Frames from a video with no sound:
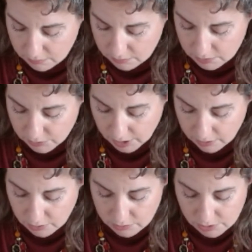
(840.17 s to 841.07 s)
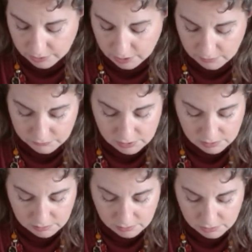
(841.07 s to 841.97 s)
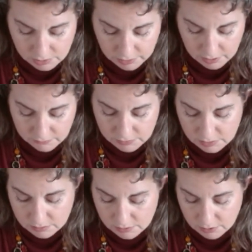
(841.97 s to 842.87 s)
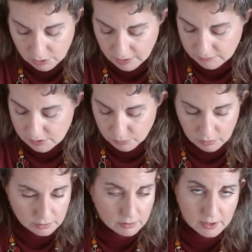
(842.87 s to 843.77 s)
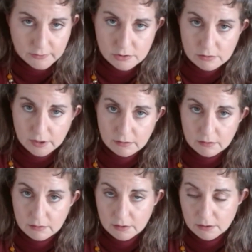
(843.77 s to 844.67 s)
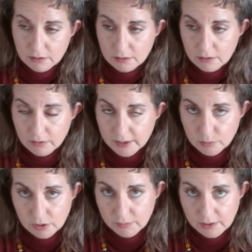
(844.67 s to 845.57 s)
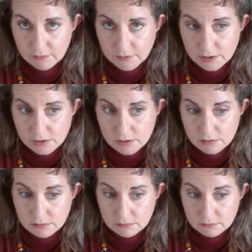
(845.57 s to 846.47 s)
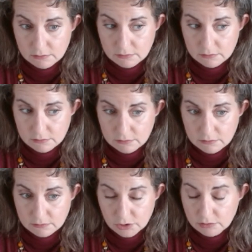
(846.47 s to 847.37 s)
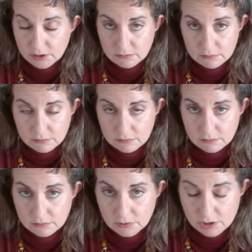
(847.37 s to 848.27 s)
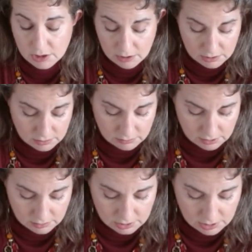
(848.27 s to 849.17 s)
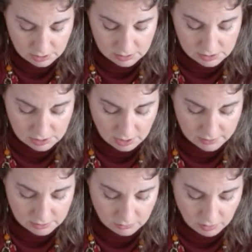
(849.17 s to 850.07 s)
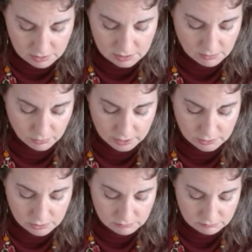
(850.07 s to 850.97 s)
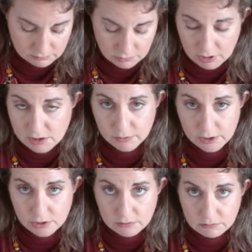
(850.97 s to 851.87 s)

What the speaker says: So yeah, use your gifts. Use your gifts. You have support. You have the strength. You're able to manifest. Do it. You just got to do it. You just got to decide to cross that bridge. Cross the bridge.